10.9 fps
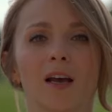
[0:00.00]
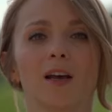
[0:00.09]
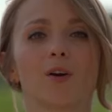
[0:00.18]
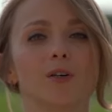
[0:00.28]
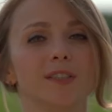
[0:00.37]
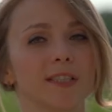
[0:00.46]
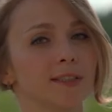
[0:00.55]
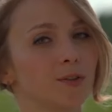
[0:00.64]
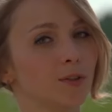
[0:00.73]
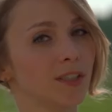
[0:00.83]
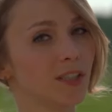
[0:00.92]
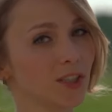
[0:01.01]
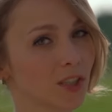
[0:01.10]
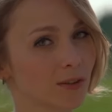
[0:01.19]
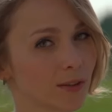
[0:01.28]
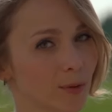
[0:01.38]
According to
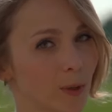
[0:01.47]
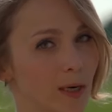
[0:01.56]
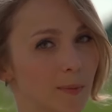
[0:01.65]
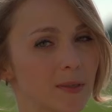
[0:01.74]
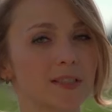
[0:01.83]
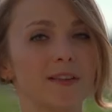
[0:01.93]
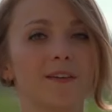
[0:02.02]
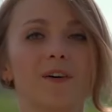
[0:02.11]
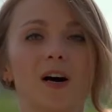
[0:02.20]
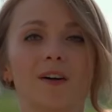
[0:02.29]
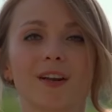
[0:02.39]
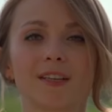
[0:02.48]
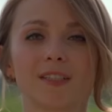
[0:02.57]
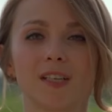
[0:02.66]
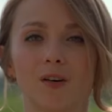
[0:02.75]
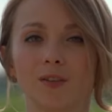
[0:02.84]
initial requirements, the firing
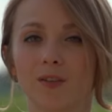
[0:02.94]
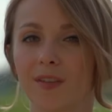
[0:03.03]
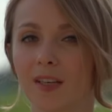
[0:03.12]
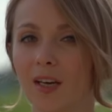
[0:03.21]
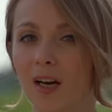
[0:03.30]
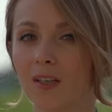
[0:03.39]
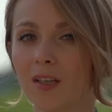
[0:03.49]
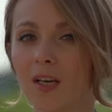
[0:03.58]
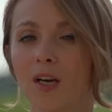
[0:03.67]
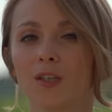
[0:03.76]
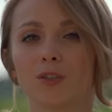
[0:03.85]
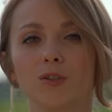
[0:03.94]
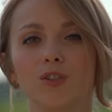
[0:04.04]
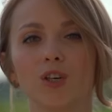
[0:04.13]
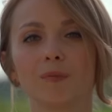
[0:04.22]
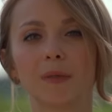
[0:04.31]
sound of the gun should
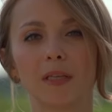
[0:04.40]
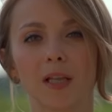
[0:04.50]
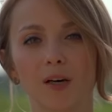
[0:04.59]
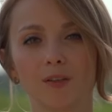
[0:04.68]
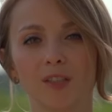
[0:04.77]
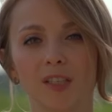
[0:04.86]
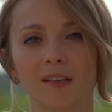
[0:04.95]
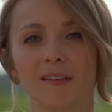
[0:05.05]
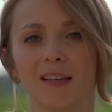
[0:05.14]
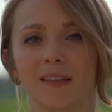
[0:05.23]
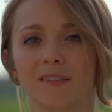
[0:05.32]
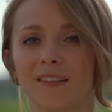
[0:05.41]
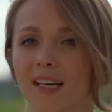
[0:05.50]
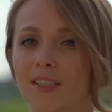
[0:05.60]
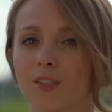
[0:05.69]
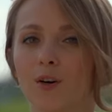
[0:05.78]
not be louder than
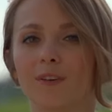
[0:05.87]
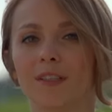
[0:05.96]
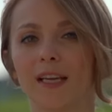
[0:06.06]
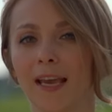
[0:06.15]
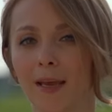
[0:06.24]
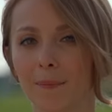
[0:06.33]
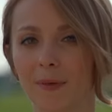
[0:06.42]
that of an air